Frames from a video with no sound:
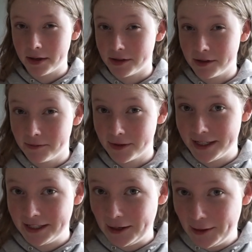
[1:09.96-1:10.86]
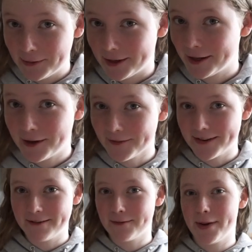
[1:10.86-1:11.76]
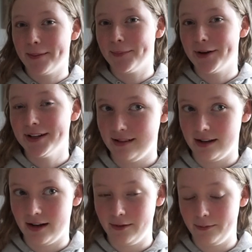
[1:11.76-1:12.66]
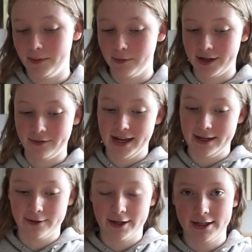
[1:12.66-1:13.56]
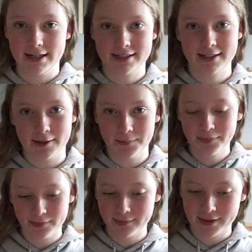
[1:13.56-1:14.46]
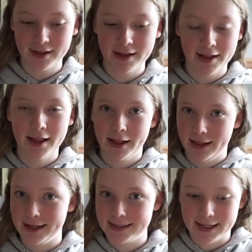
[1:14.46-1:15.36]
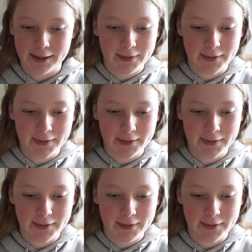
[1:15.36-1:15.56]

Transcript: Don't really know, I can't really remember. I've been riding for eight or nine years, so that's that